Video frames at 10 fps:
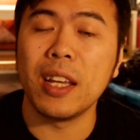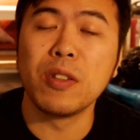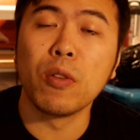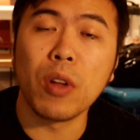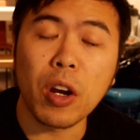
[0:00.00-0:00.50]
is
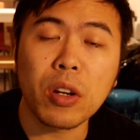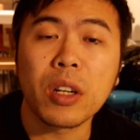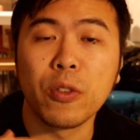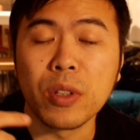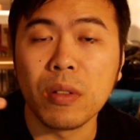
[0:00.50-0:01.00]
no longer
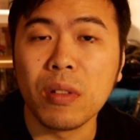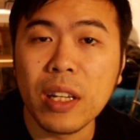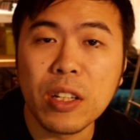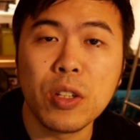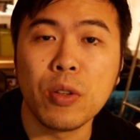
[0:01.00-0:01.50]
going to
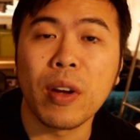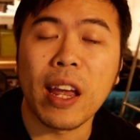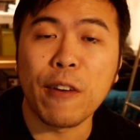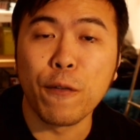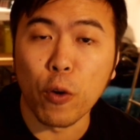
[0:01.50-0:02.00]
lead to
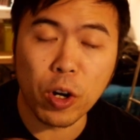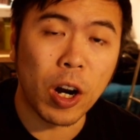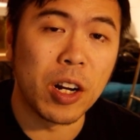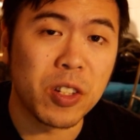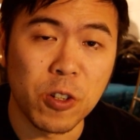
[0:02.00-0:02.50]
a four
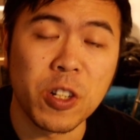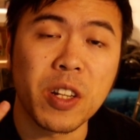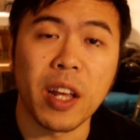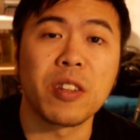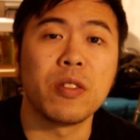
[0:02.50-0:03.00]
card search
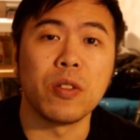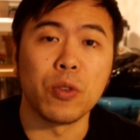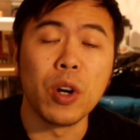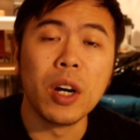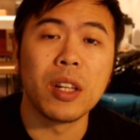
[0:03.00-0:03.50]
thanks
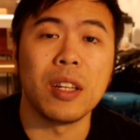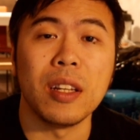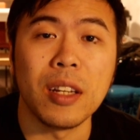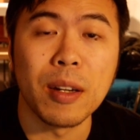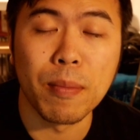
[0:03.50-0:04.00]
to
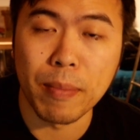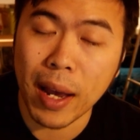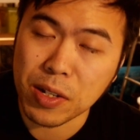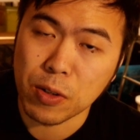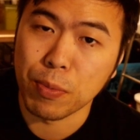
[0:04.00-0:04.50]
the
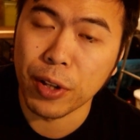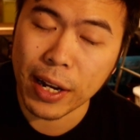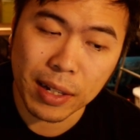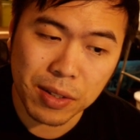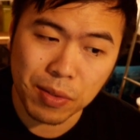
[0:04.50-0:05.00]
master
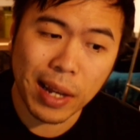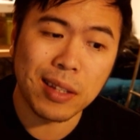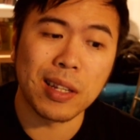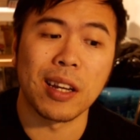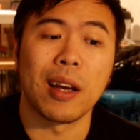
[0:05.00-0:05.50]
plan. So
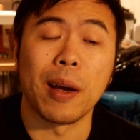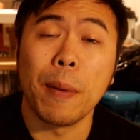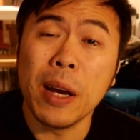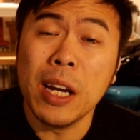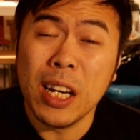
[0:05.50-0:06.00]
that's a,
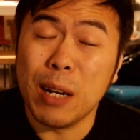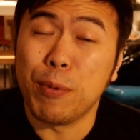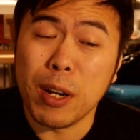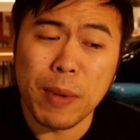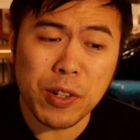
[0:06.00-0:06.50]
a
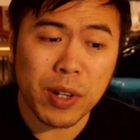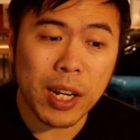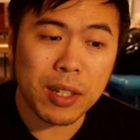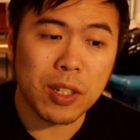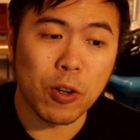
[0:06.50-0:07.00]
pretty major
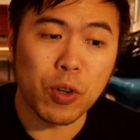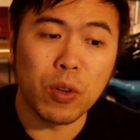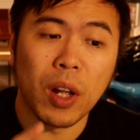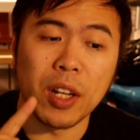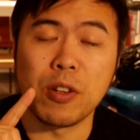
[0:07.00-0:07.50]
hit. So
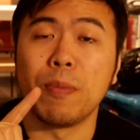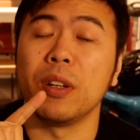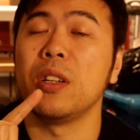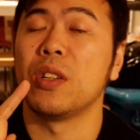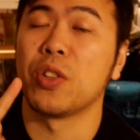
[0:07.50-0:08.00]
you lost your
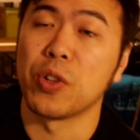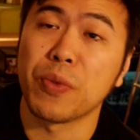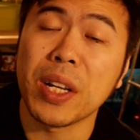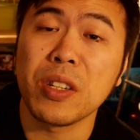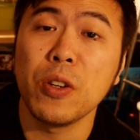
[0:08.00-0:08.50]
ability to search
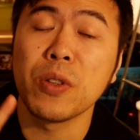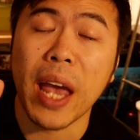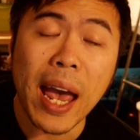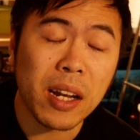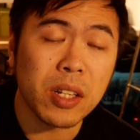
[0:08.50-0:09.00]
rescues
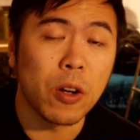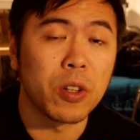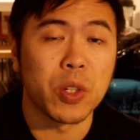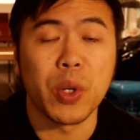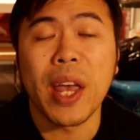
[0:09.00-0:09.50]
and
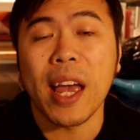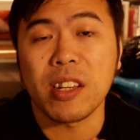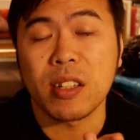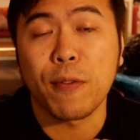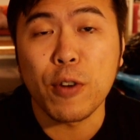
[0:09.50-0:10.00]
assault, so you can't
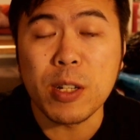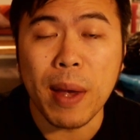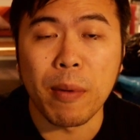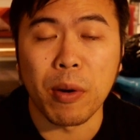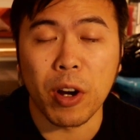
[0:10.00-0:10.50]
just free
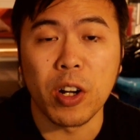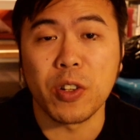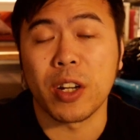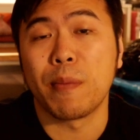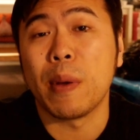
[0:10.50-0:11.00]
spam out cards.
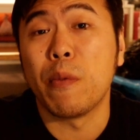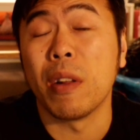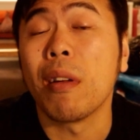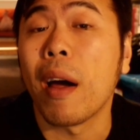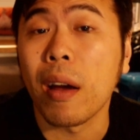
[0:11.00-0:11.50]
You're gonna be
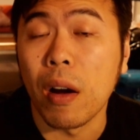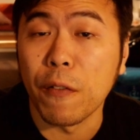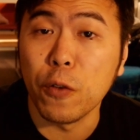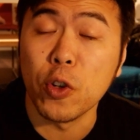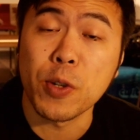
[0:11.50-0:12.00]
relying on
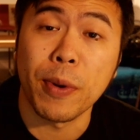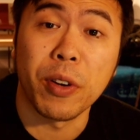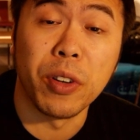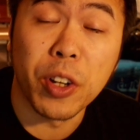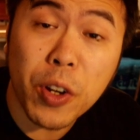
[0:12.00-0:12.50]
Foolish
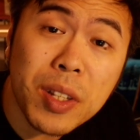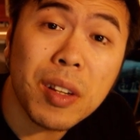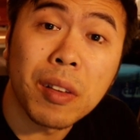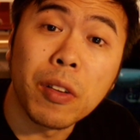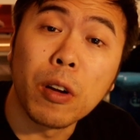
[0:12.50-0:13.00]
Burial Goods
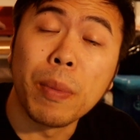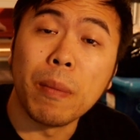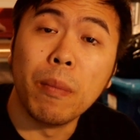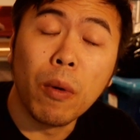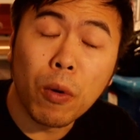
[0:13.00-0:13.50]
a little
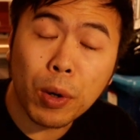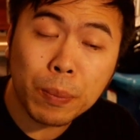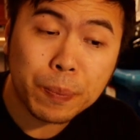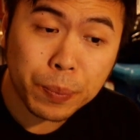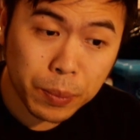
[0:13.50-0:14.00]
bit more.